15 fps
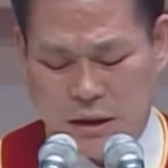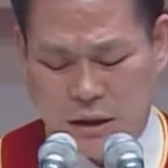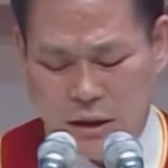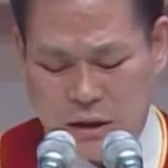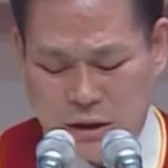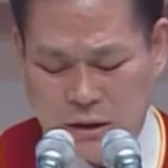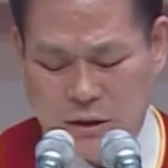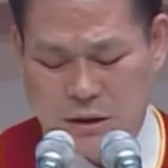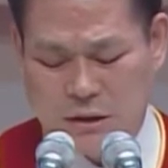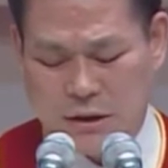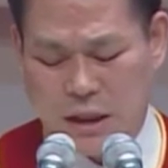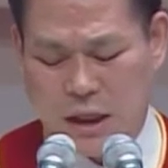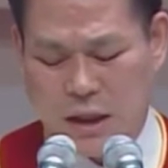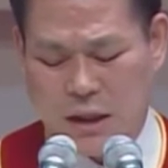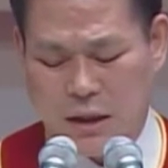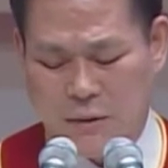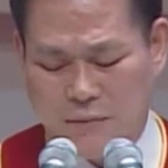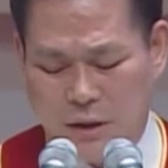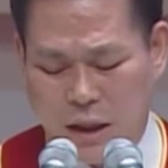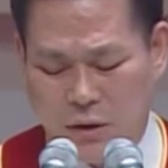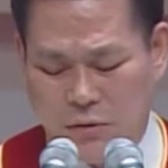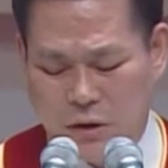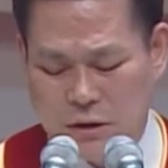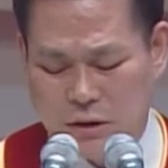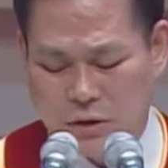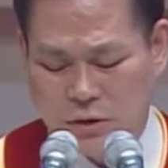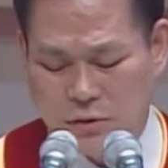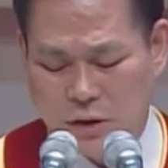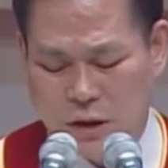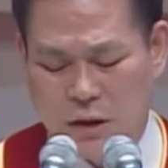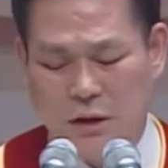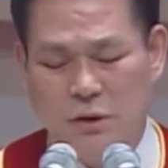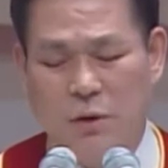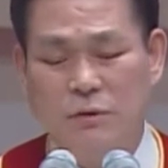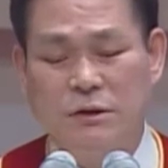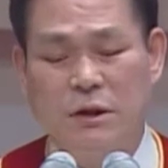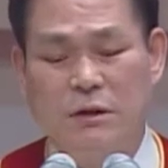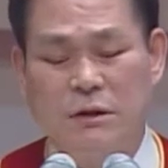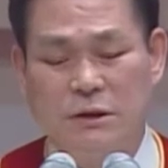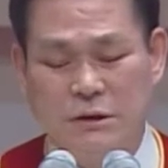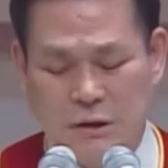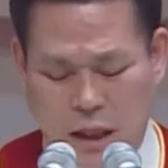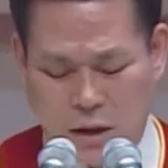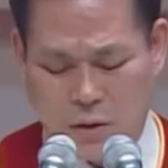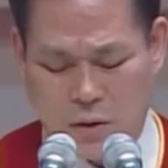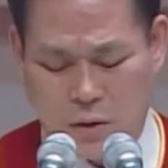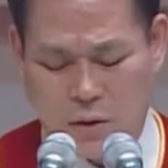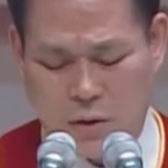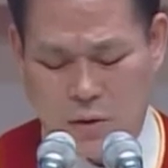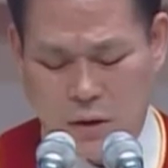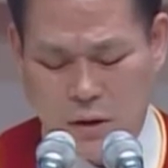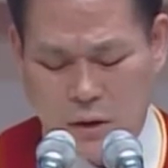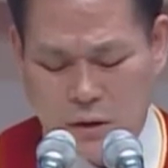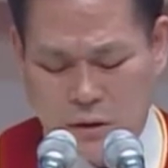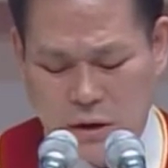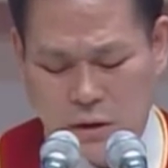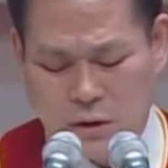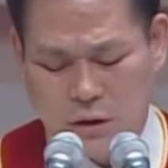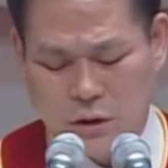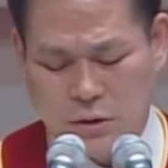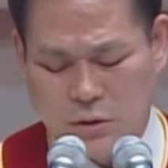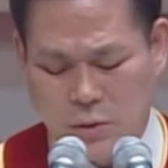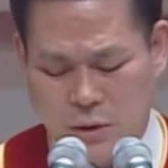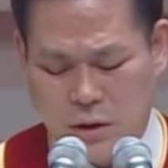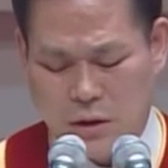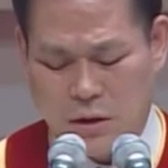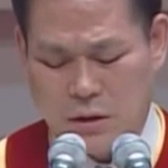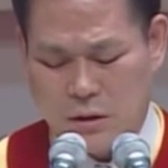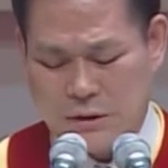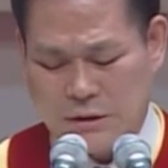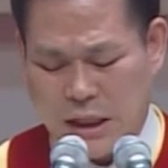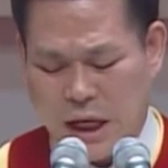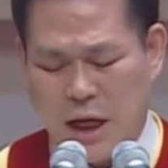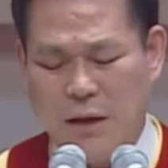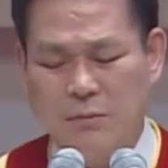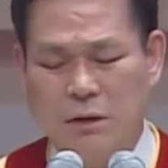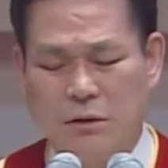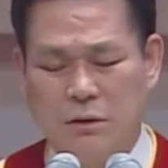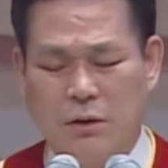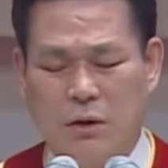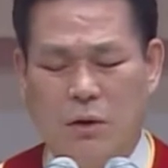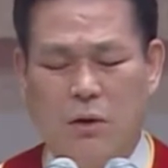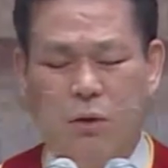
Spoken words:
in on every side. They will dash you to the ground, you and the